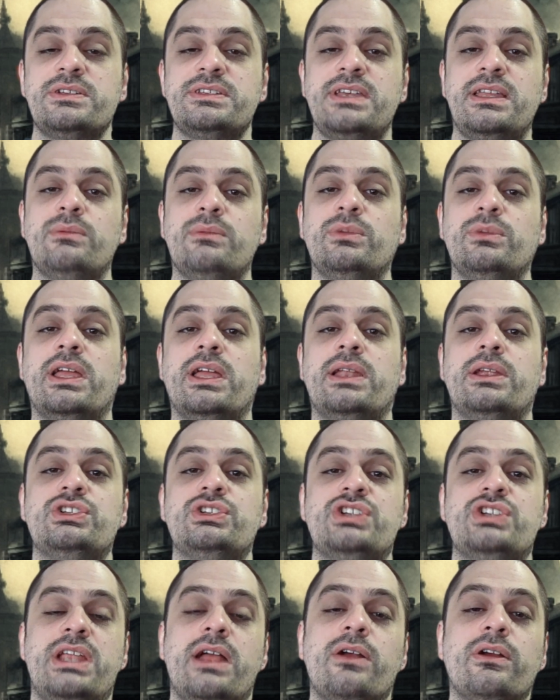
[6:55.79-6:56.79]
and then we'll get a
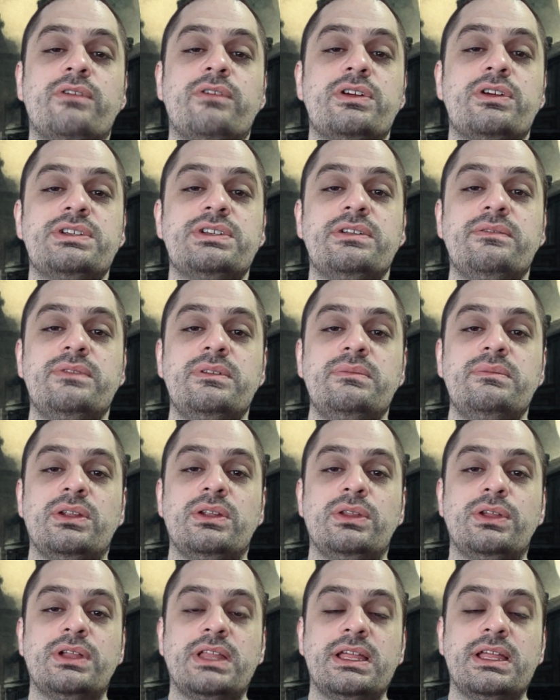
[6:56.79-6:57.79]
generic version of them that'll
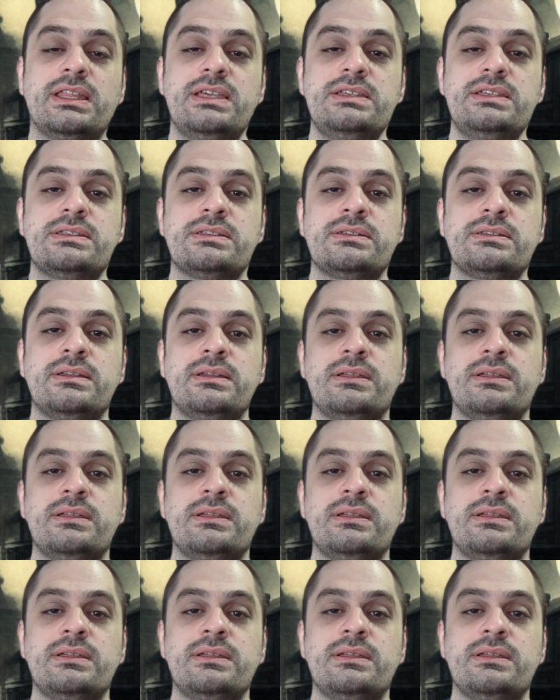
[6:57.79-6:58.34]
look like this.